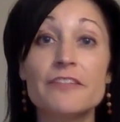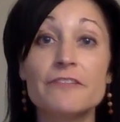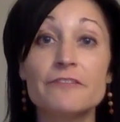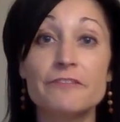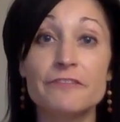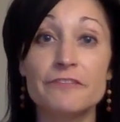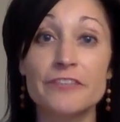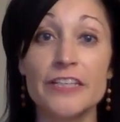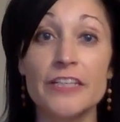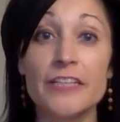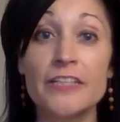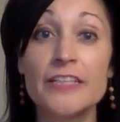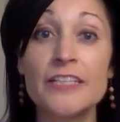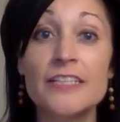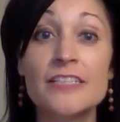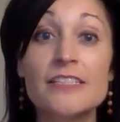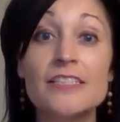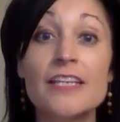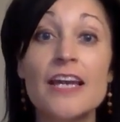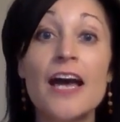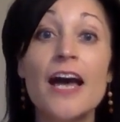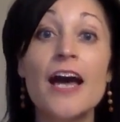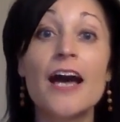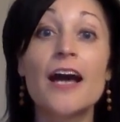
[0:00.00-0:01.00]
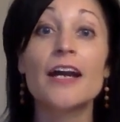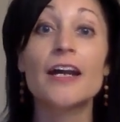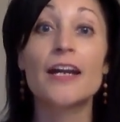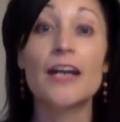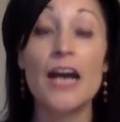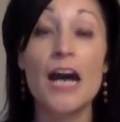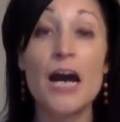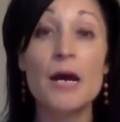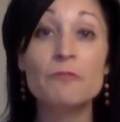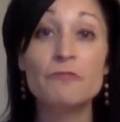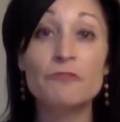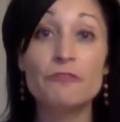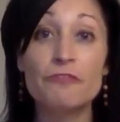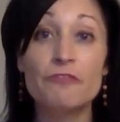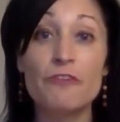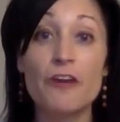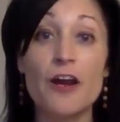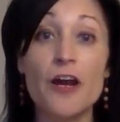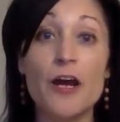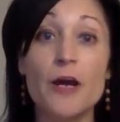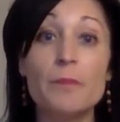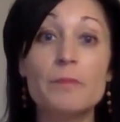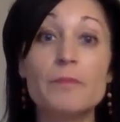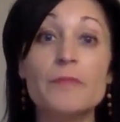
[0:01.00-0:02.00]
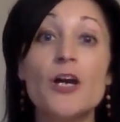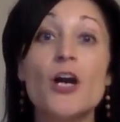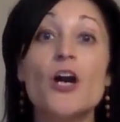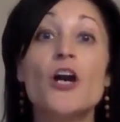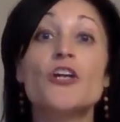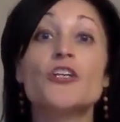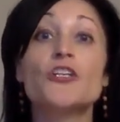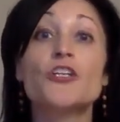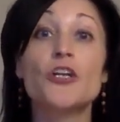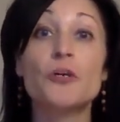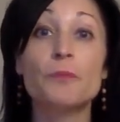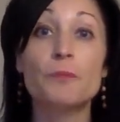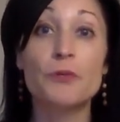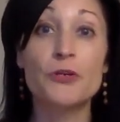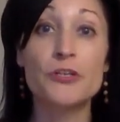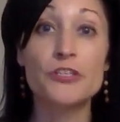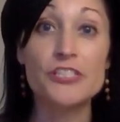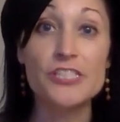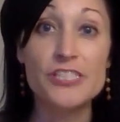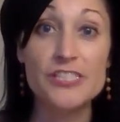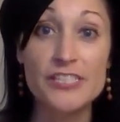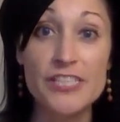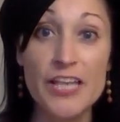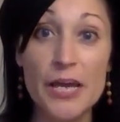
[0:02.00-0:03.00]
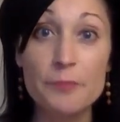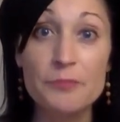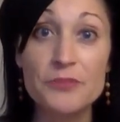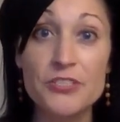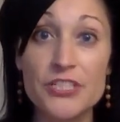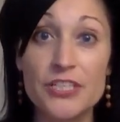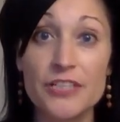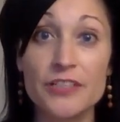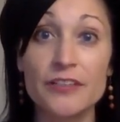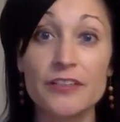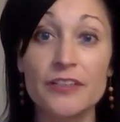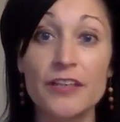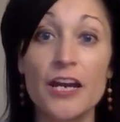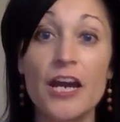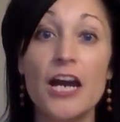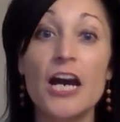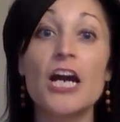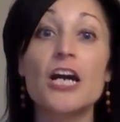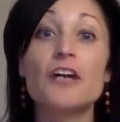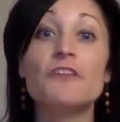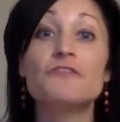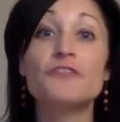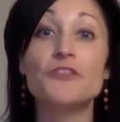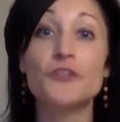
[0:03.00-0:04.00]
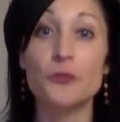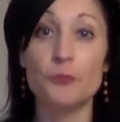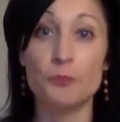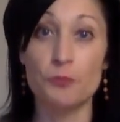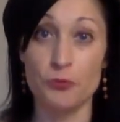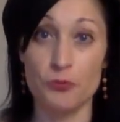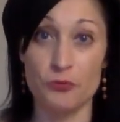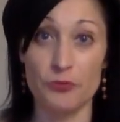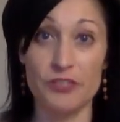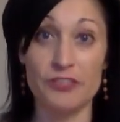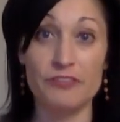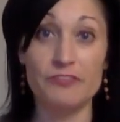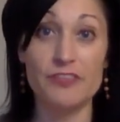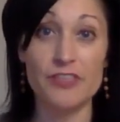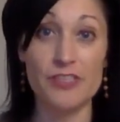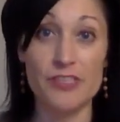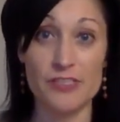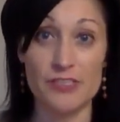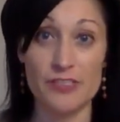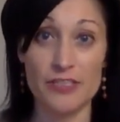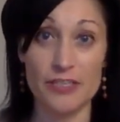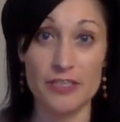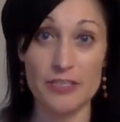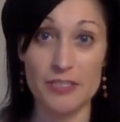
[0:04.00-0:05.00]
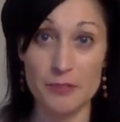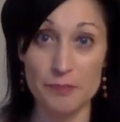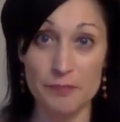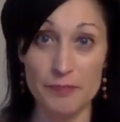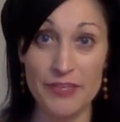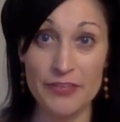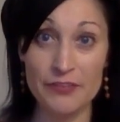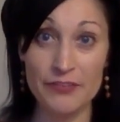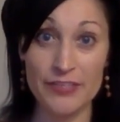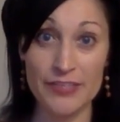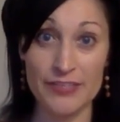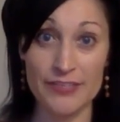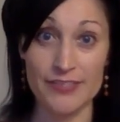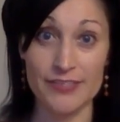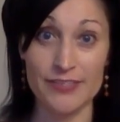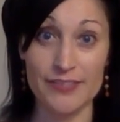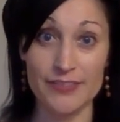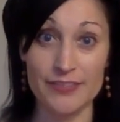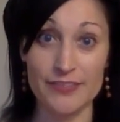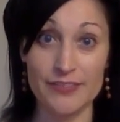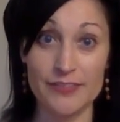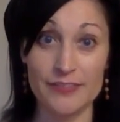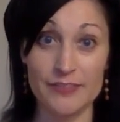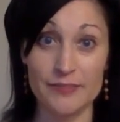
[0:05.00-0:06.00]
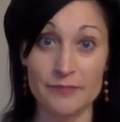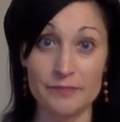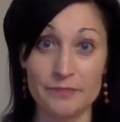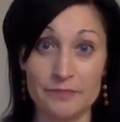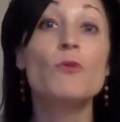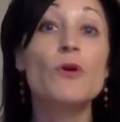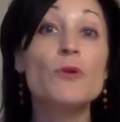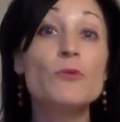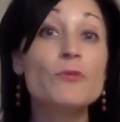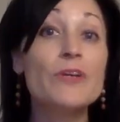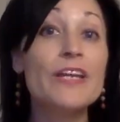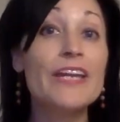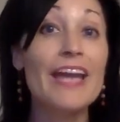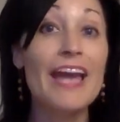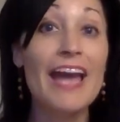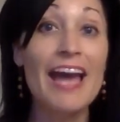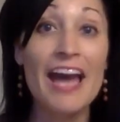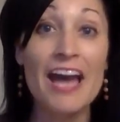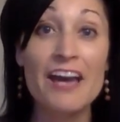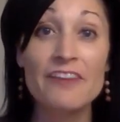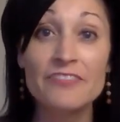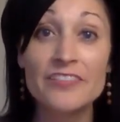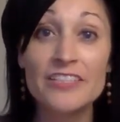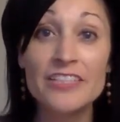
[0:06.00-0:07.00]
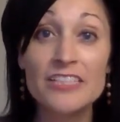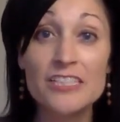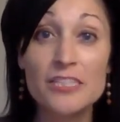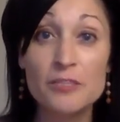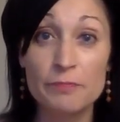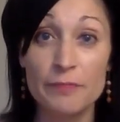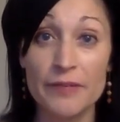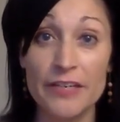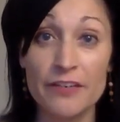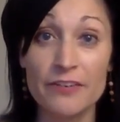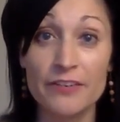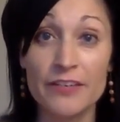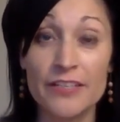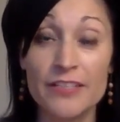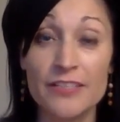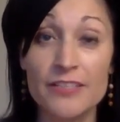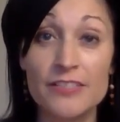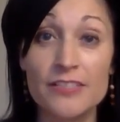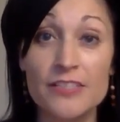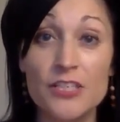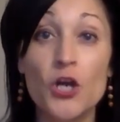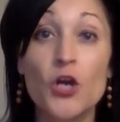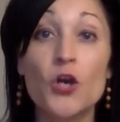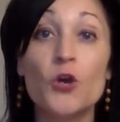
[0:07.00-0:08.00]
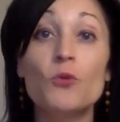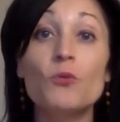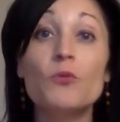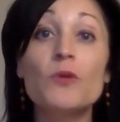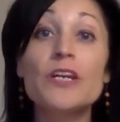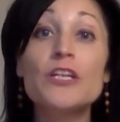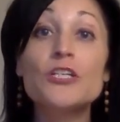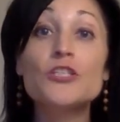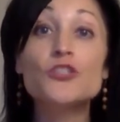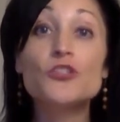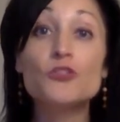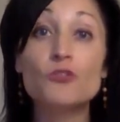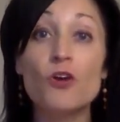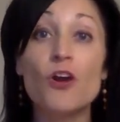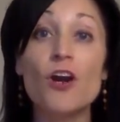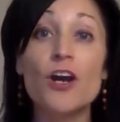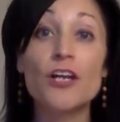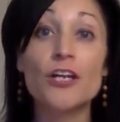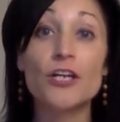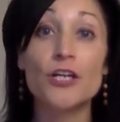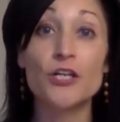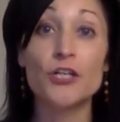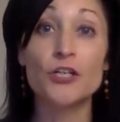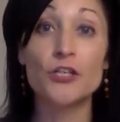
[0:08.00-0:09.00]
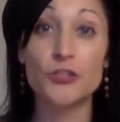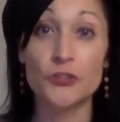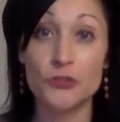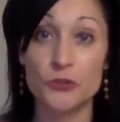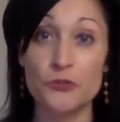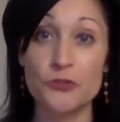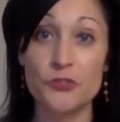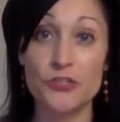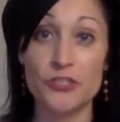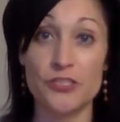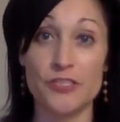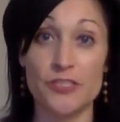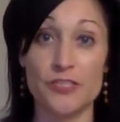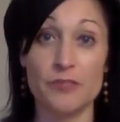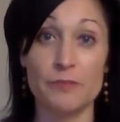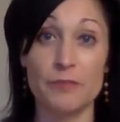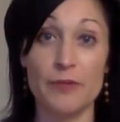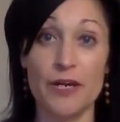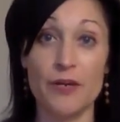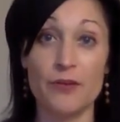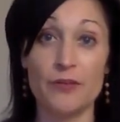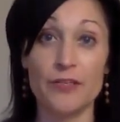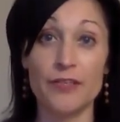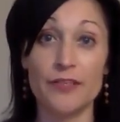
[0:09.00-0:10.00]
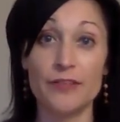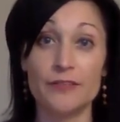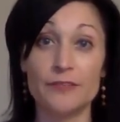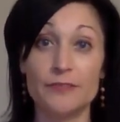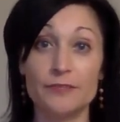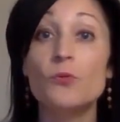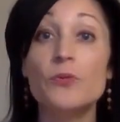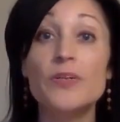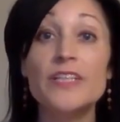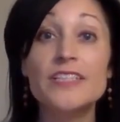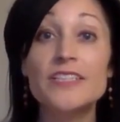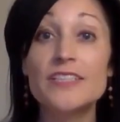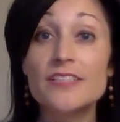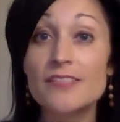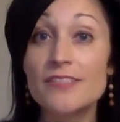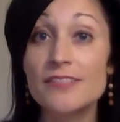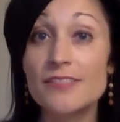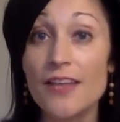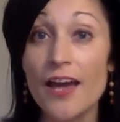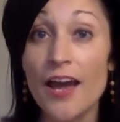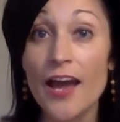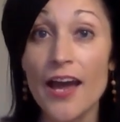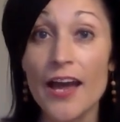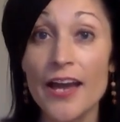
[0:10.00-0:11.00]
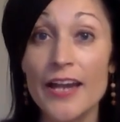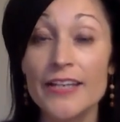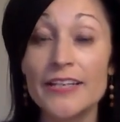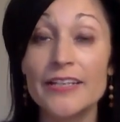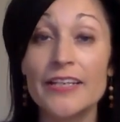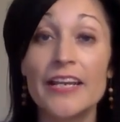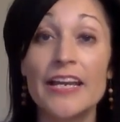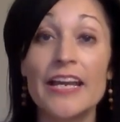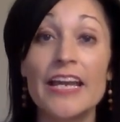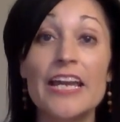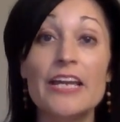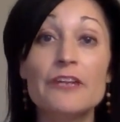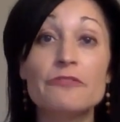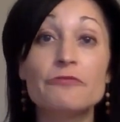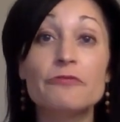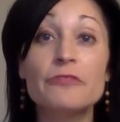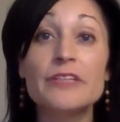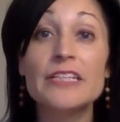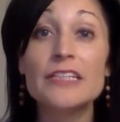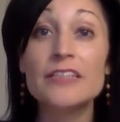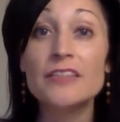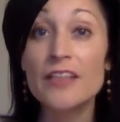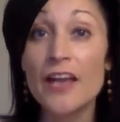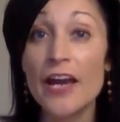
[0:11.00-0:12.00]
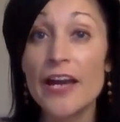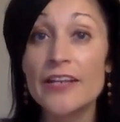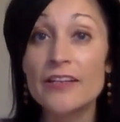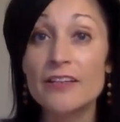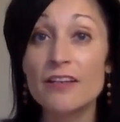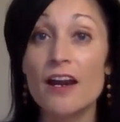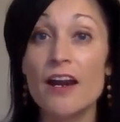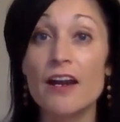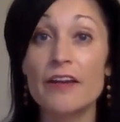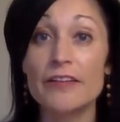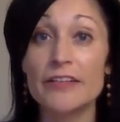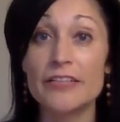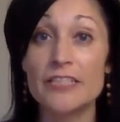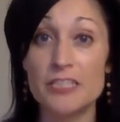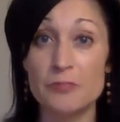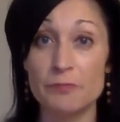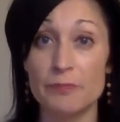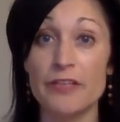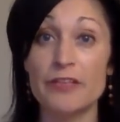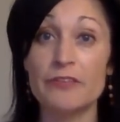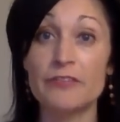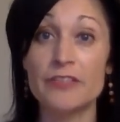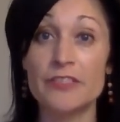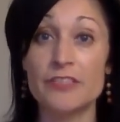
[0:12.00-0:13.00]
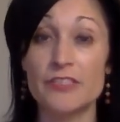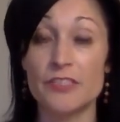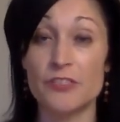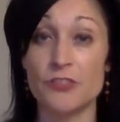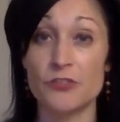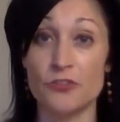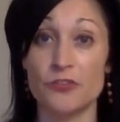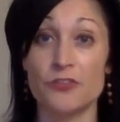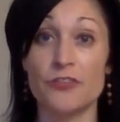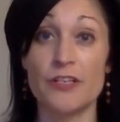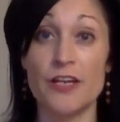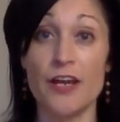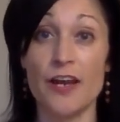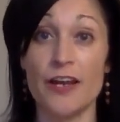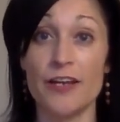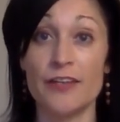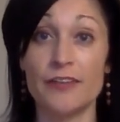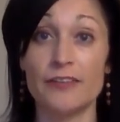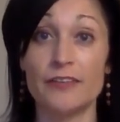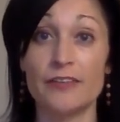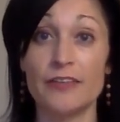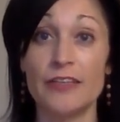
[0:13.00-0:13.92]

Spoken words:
and feelings come from your perception of your previous experiences. When we have an experience, we draw conclusions about it. We decide if we like our experiences or not.